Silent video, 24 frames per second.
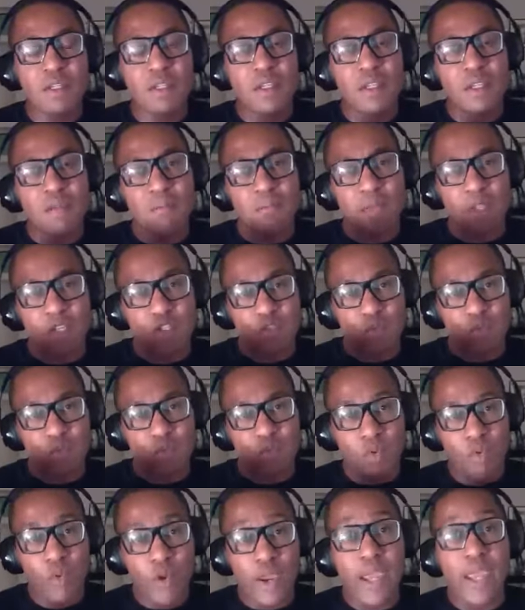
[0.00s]
because we're
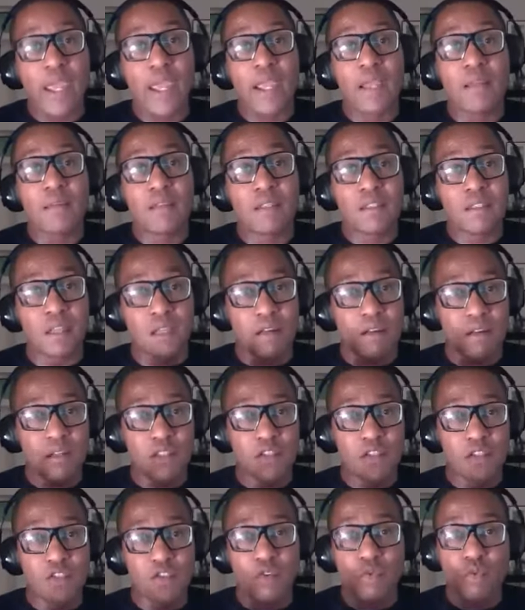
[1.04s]
aware, psychologists
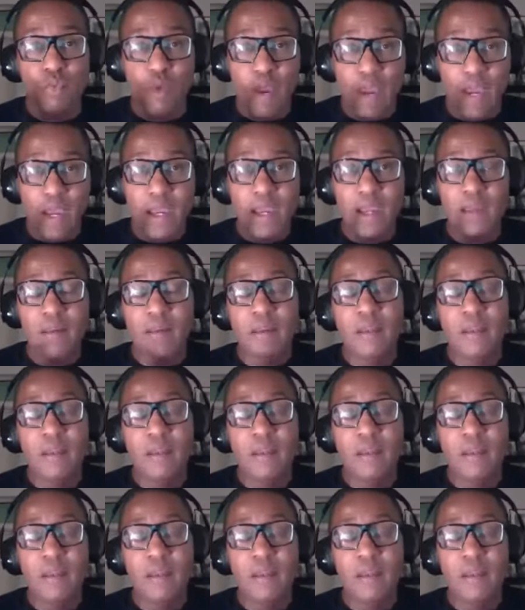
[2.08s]
are aware